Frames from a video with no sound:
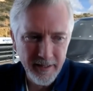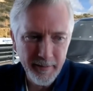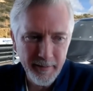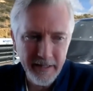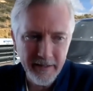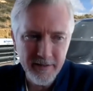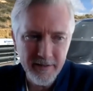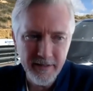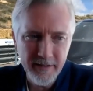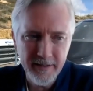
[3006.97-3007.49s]
I
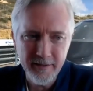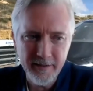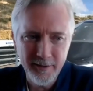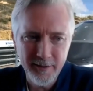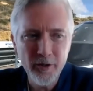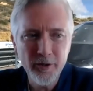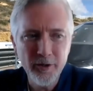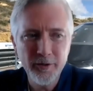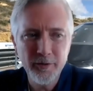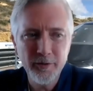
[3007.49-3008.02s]
mean, it's
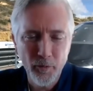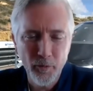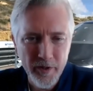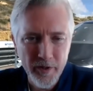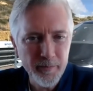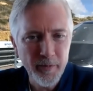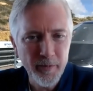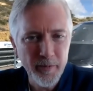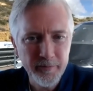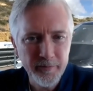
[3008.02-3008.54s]
long
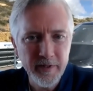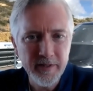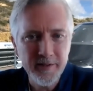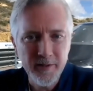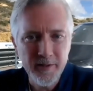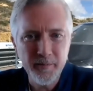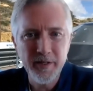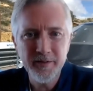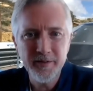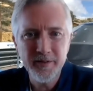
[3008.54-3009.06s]
wishbone front
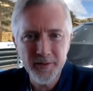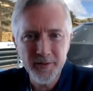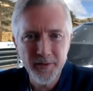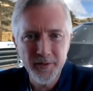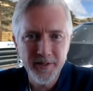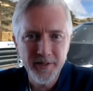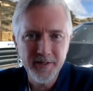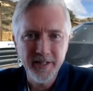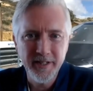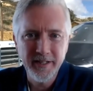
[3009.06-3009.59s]
suspension, so
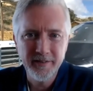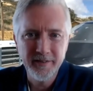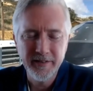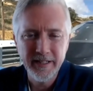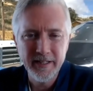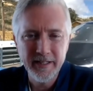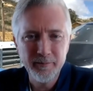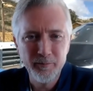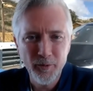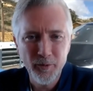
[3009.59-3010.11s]
it does kind of
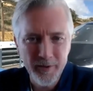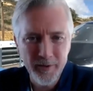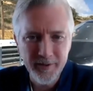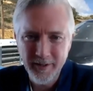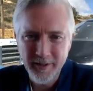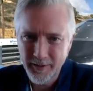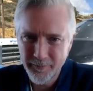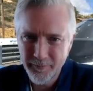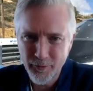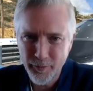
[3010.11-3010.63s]
get more into
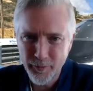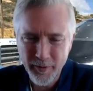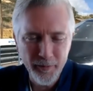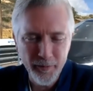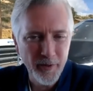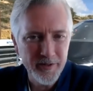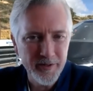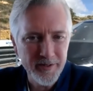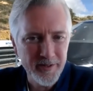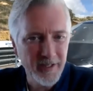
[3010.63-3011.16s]
like Formula
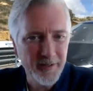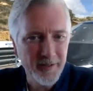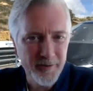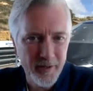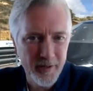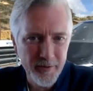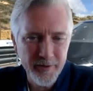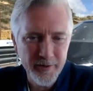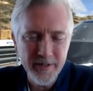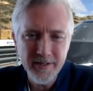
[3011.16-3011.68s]
One style
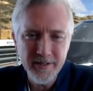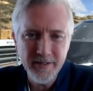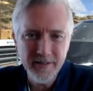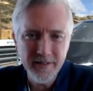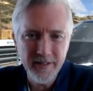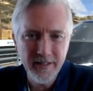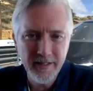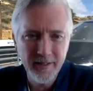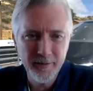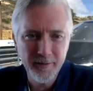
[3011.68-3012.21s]
geometries.
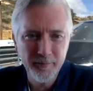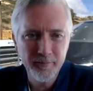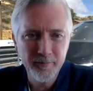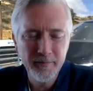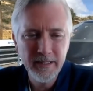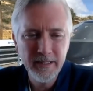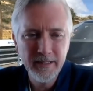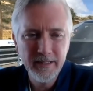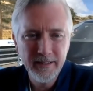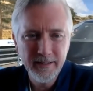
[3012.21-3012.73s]
And
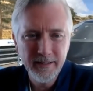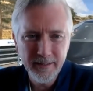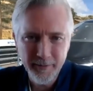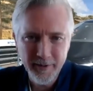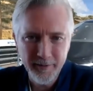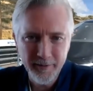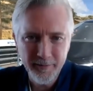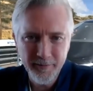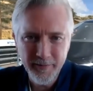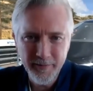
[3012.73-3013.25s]
we
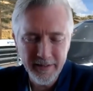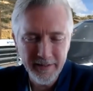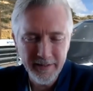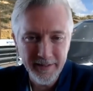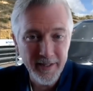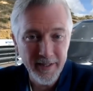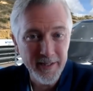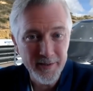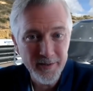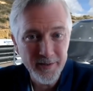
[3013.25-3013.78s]
got fairly
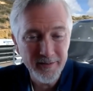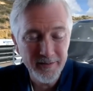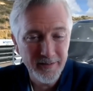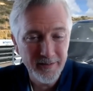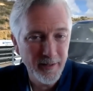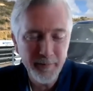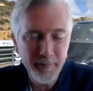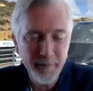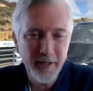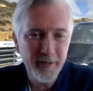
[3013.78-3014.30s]
nice.
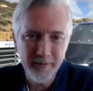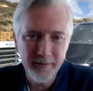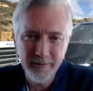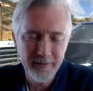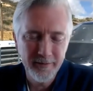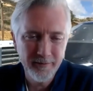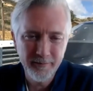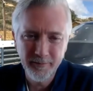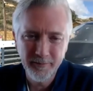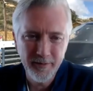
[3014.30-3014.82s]

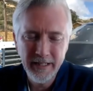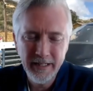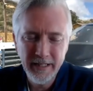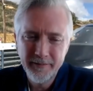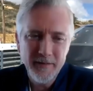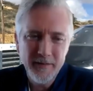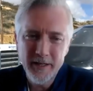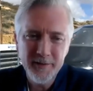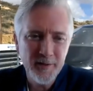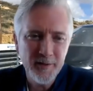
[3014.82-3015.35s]

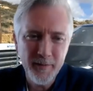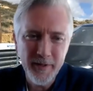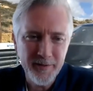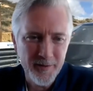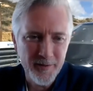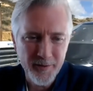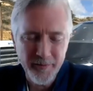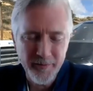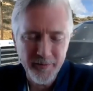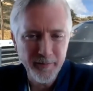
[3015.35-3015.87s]
Our
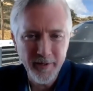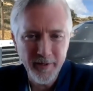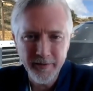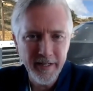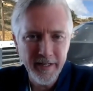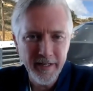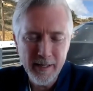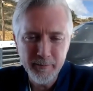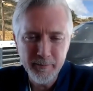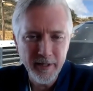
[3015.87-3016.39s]
suspension's great. We've got
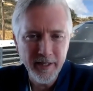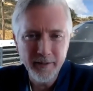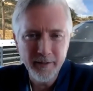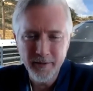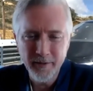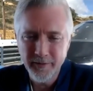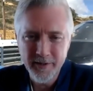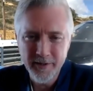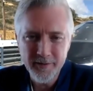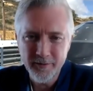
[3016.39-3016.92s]
great camber game.
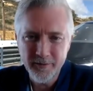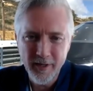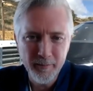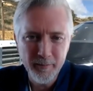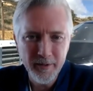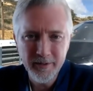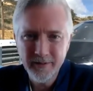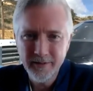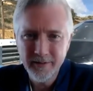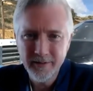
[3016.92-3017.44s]
We've got great
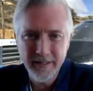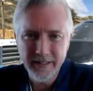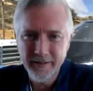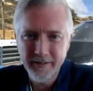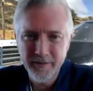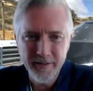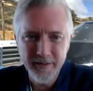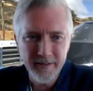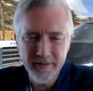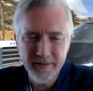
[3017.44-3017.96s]
scrub. Like
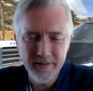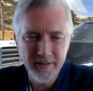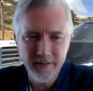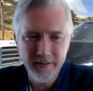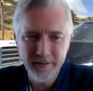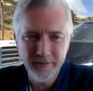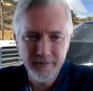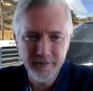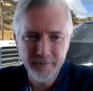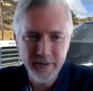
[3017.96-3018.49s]
everything's
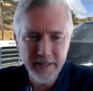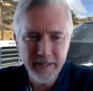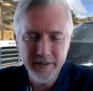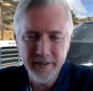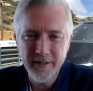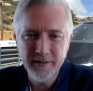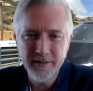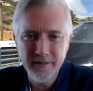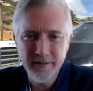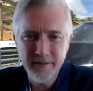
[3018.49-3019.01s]
really
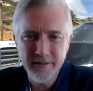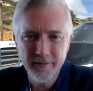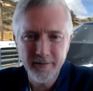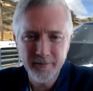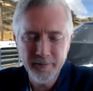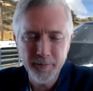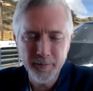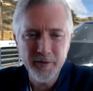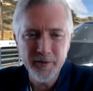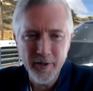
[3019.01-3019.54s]
nice
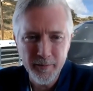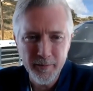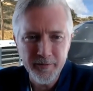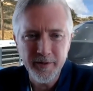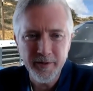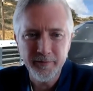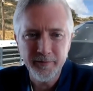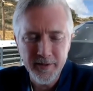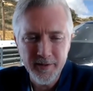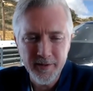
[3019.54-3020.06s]
from the
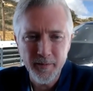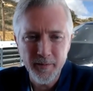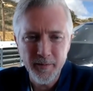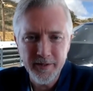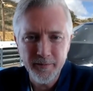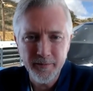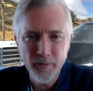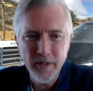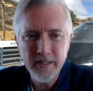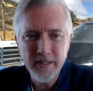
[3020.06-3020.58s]
geometry of the front
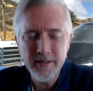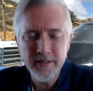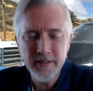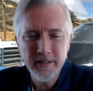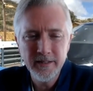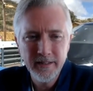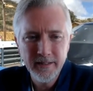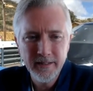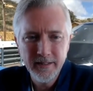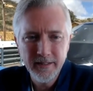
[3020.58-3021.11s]
suspension wise.
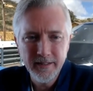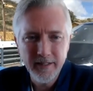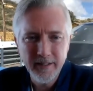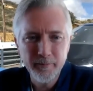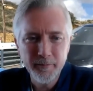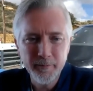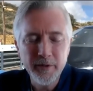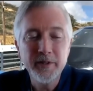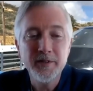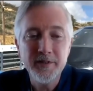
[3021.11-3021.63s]

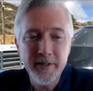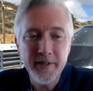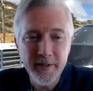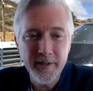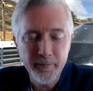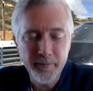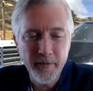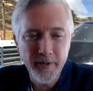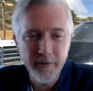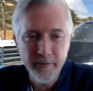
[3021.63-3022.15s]
You can see on
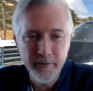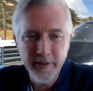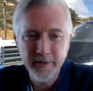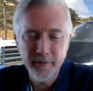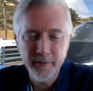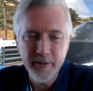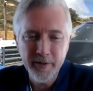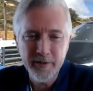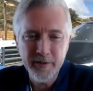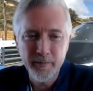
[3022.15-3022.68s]
the vehicle,
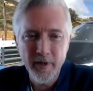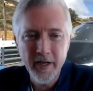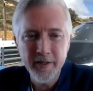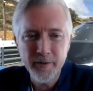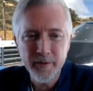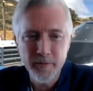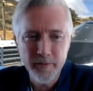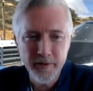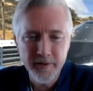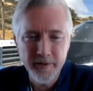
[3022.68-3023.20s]
on the picture
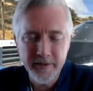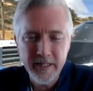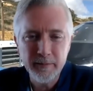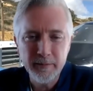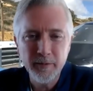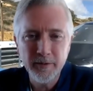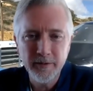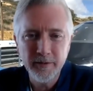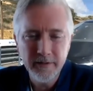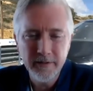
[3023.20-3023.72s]
behind you, we've got the
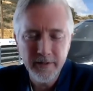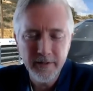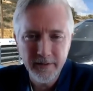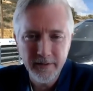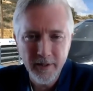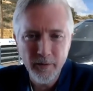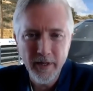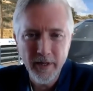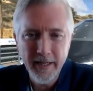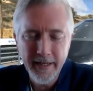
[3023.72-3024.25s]
double
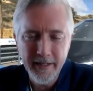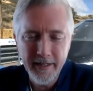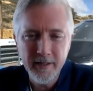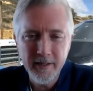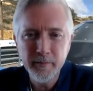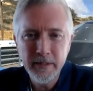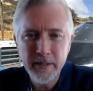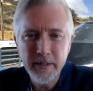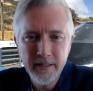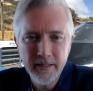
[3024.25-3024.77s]
lower
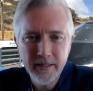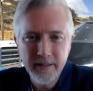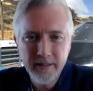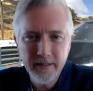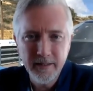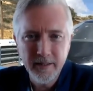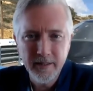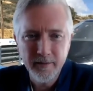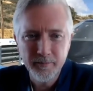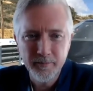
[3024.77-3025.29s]
A-arm.
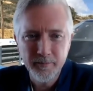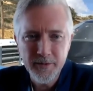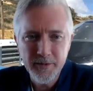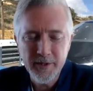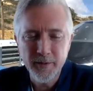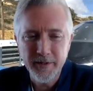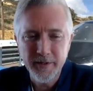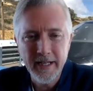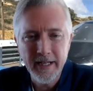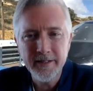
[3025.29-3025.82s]

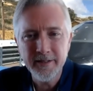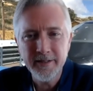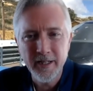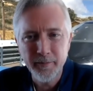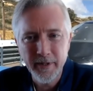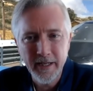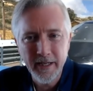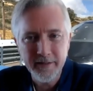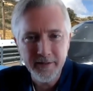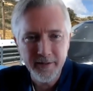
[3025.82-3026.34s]
So at that time,
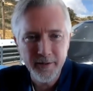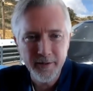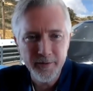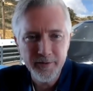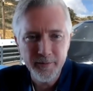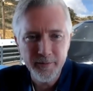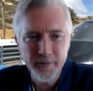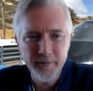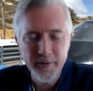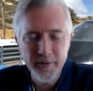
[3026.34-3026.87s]
we had to go
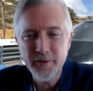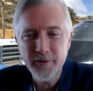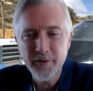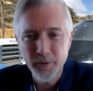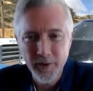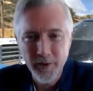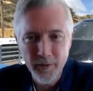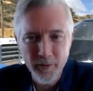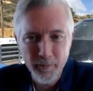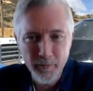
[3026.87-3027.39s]
to a
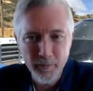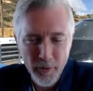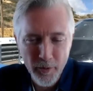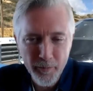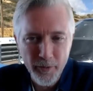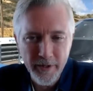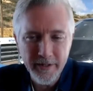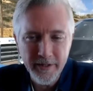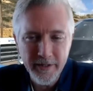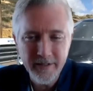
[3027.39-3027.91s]
virtual lower ball
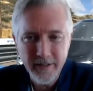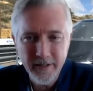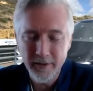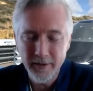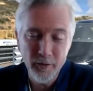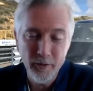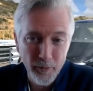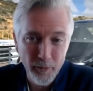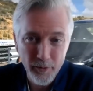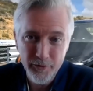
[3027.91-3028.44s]

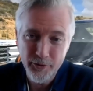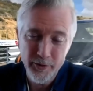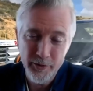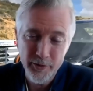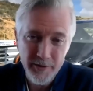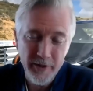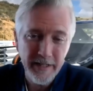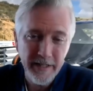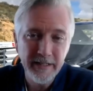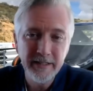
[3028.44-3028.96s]
joint,
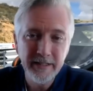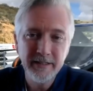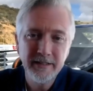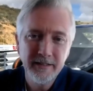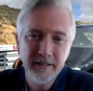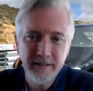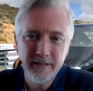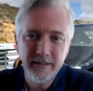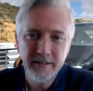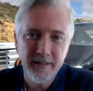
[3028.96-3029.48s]
sorry,
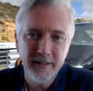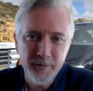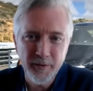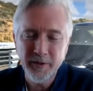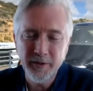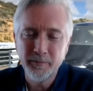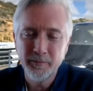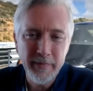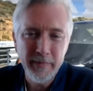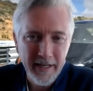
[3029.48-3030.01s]
because we
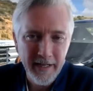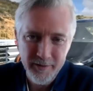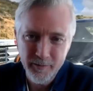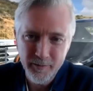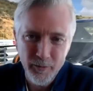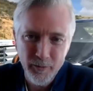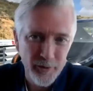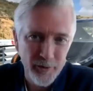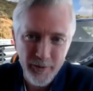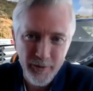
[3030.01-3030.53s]
couldn't package the
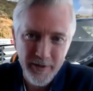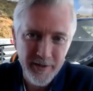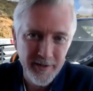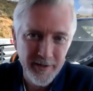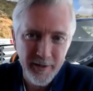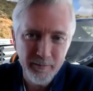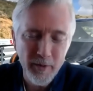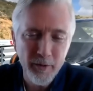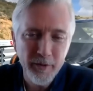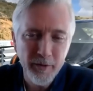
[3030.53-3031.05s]
ball joint
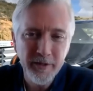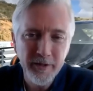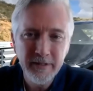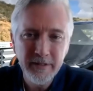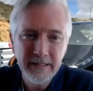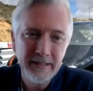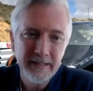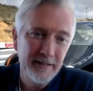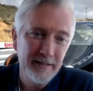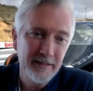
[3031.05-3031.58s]
inside the motor.
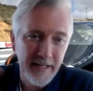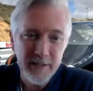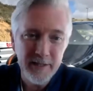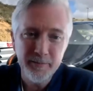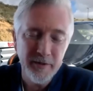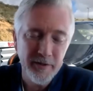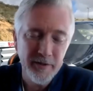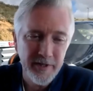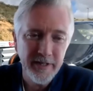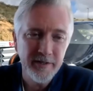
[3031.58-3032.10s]
That's
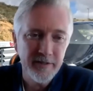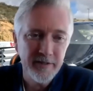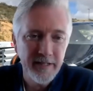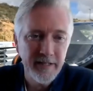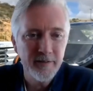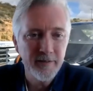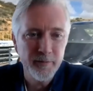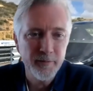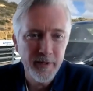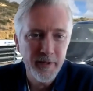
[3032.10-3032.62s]
been changed
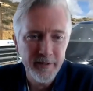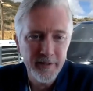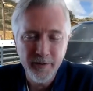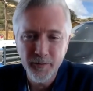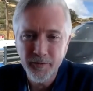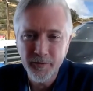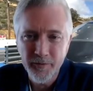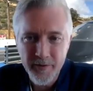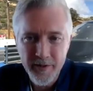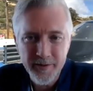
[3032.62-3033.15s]
now, so we can go
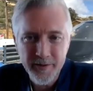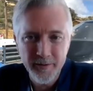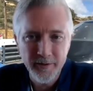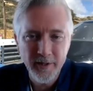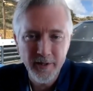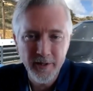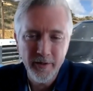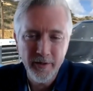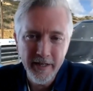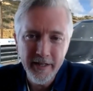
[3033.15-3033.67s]
to a traditional
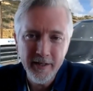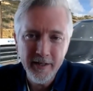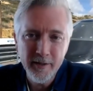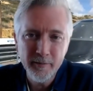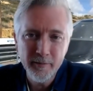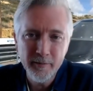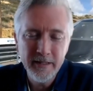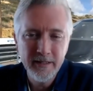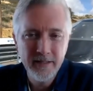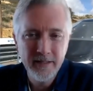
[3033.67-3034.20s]
lower A-arm.